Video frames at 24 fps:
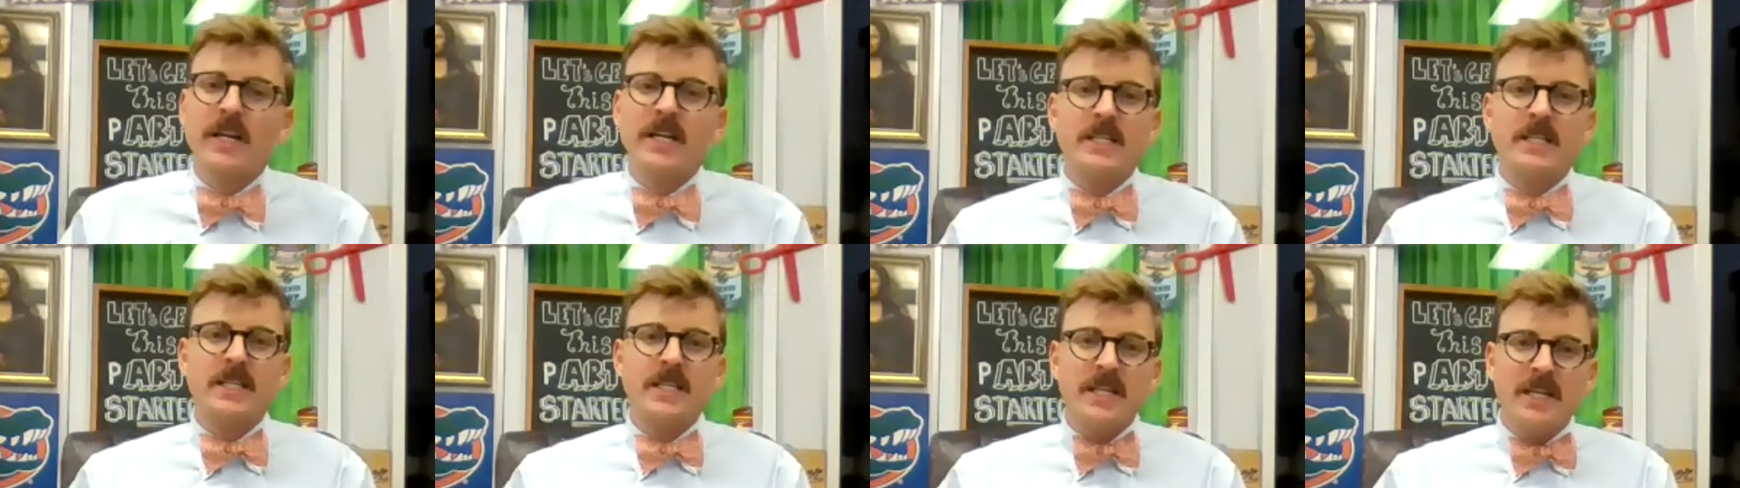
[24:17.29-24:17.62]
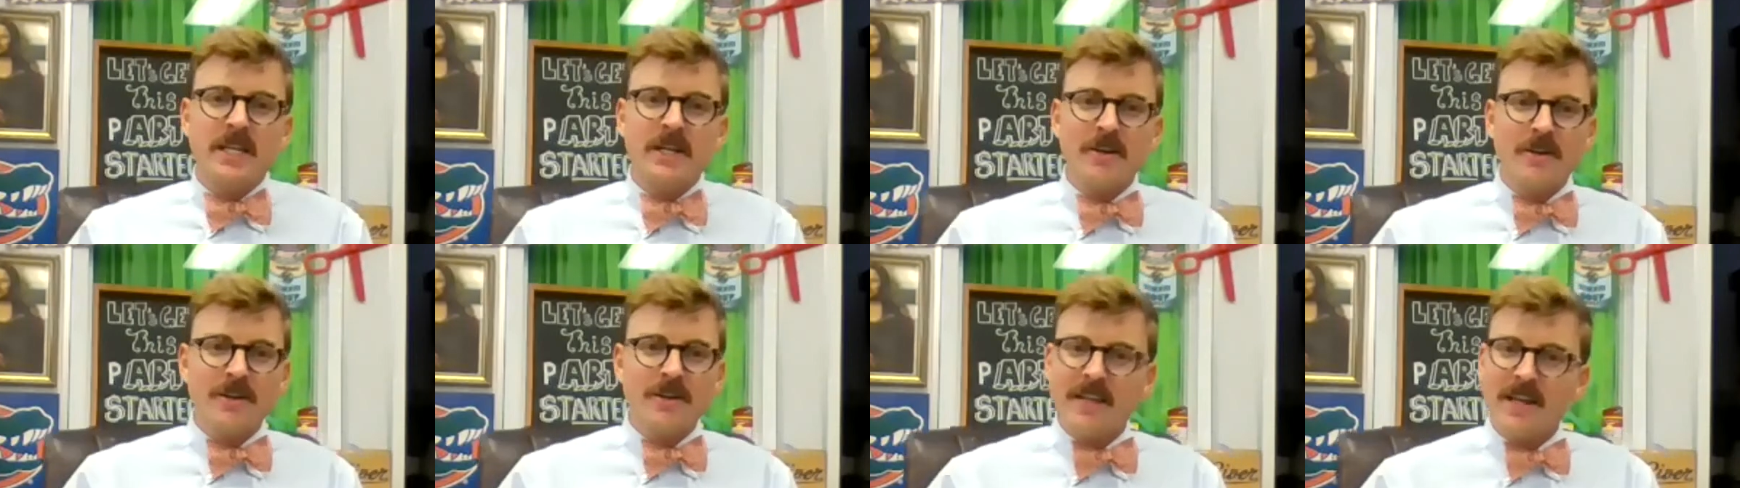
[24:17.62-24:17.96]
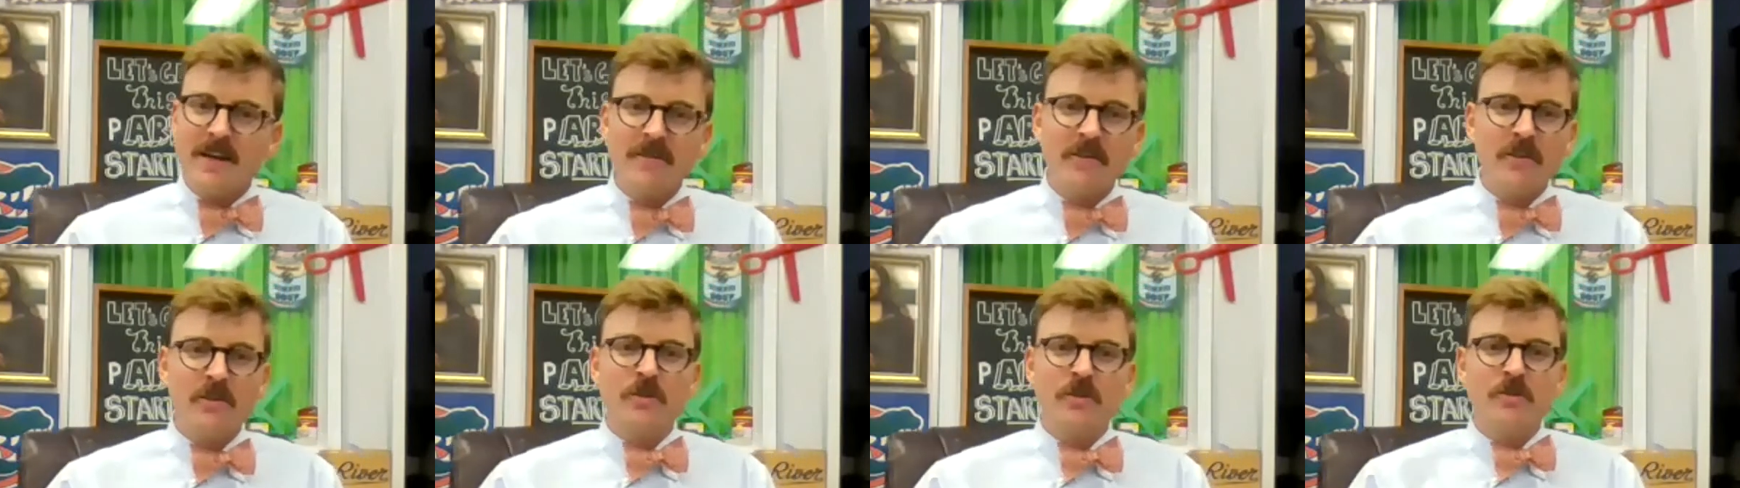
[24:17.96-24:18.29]
to hear the
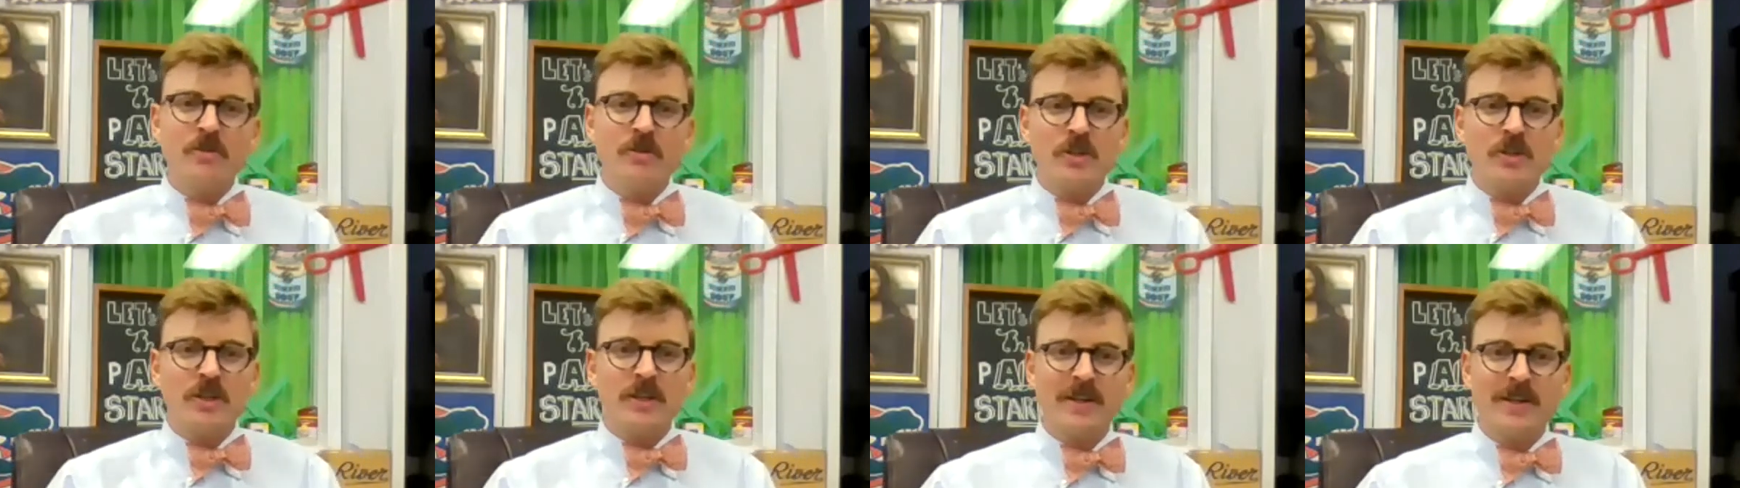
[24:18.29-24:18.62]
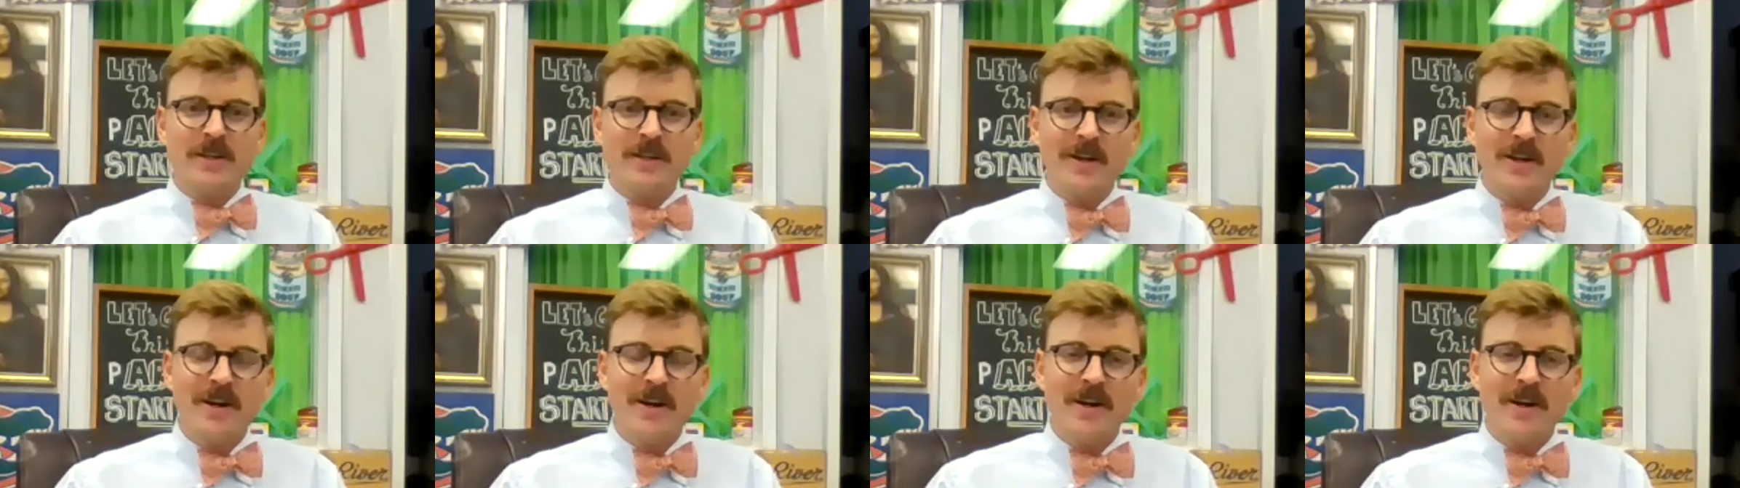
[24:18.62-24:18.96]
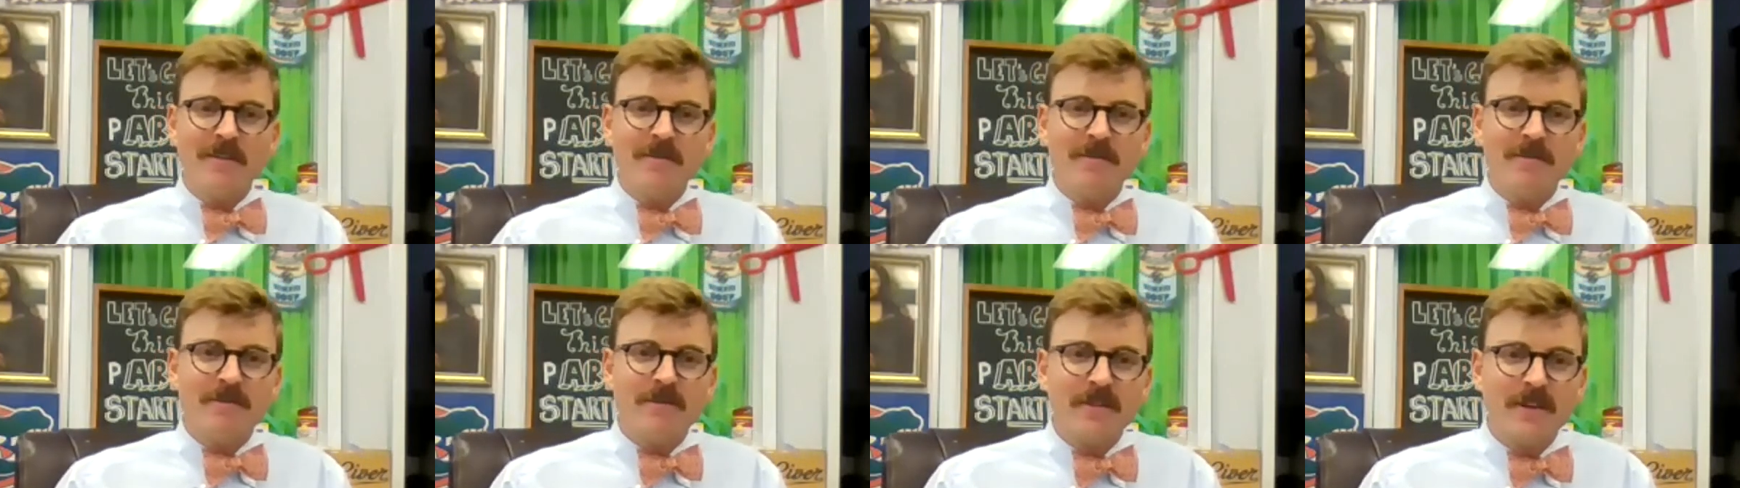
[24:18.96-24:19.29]
evolution
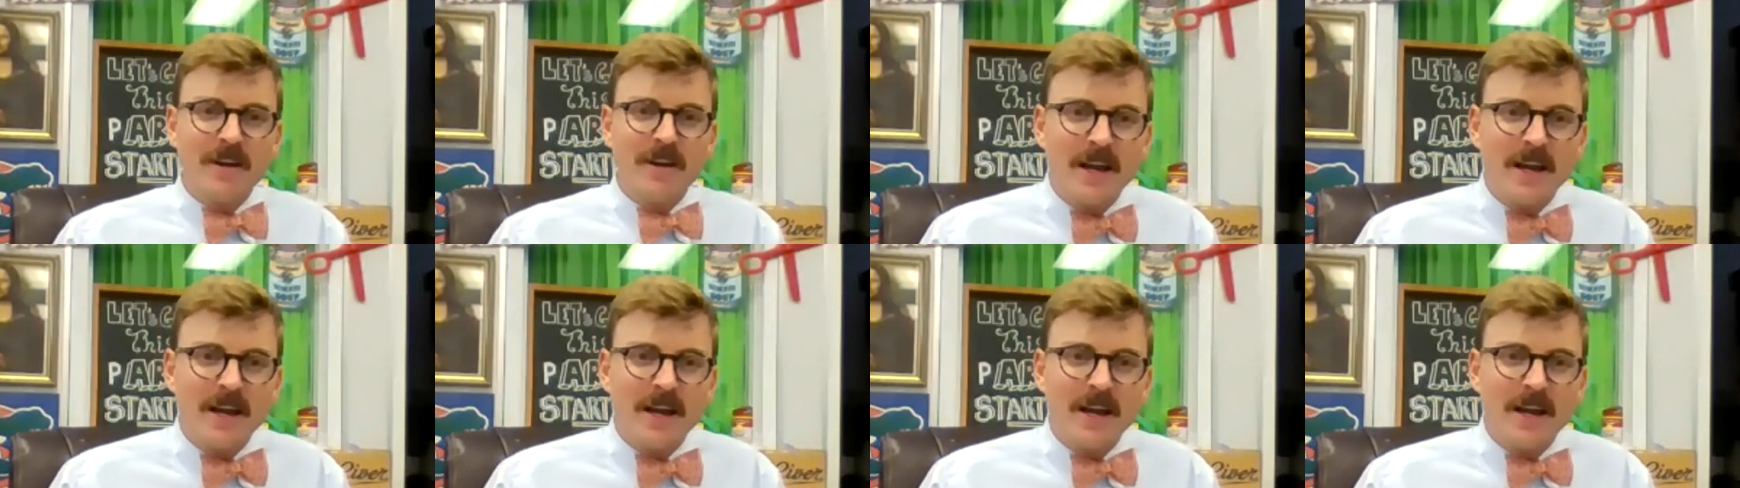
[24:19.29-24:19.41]
of